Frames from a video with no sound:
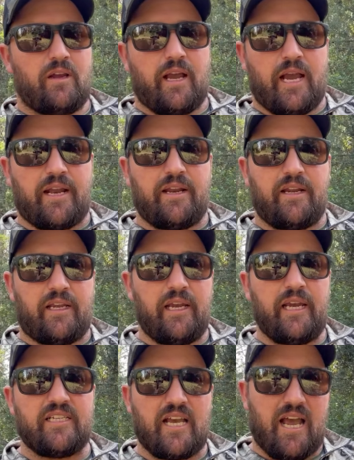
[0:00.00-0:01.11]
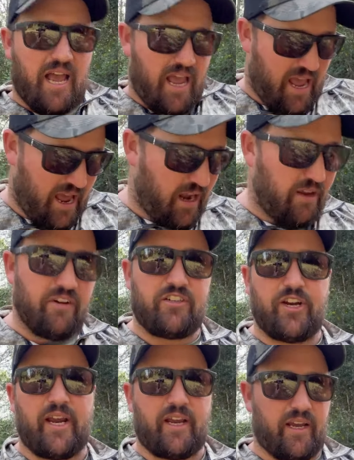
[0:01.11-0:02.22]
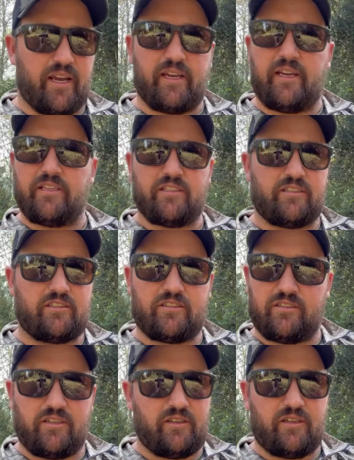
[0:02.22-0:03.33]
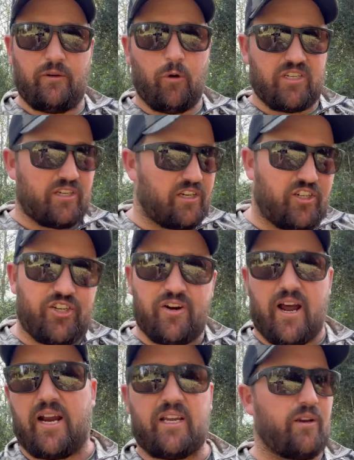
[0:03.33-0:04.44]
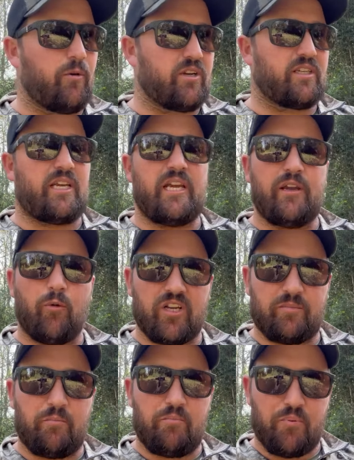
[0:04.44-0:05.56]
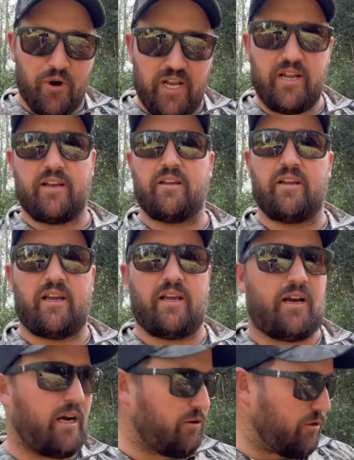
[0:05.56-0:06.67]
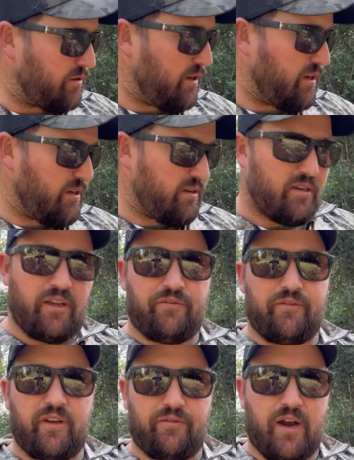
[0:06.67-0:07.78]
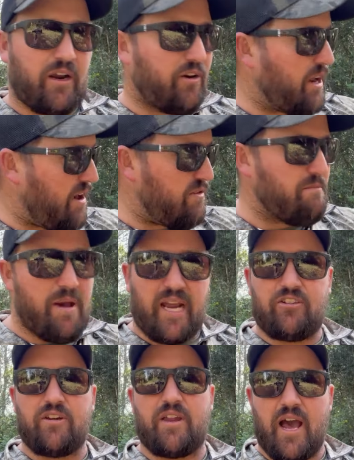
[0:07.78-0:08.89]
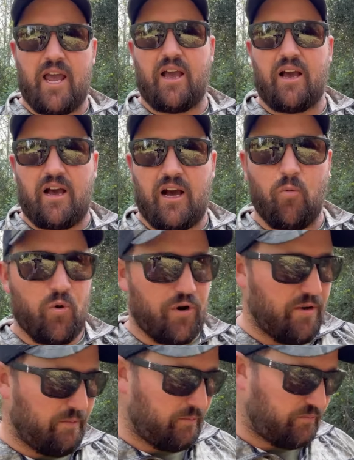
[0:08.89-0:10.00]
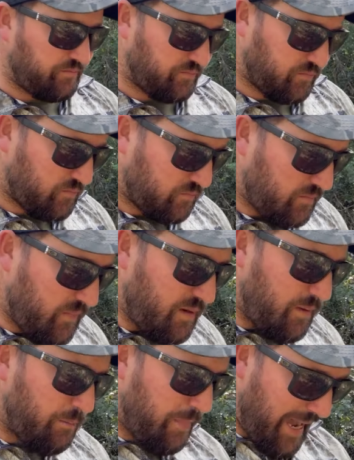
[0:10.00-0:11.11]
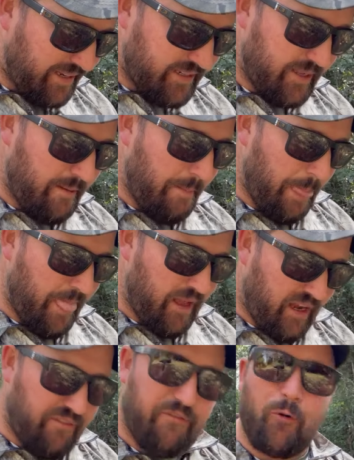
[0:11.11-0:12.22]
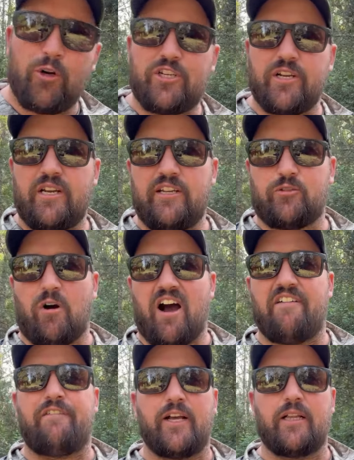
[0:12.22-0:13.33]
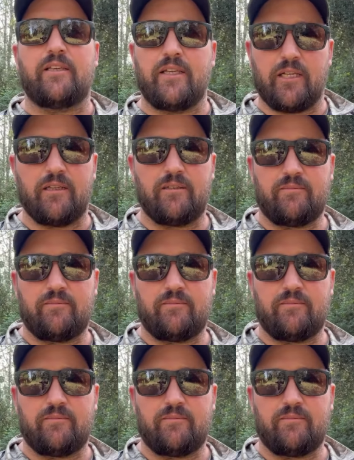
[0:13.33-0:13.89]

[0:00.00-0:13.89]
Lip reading: And he is a hell of a tracker. He wasn't a drunk. He was brilliant. I could, if I could have him back today, I would. But unfortunately, his wife fell ill.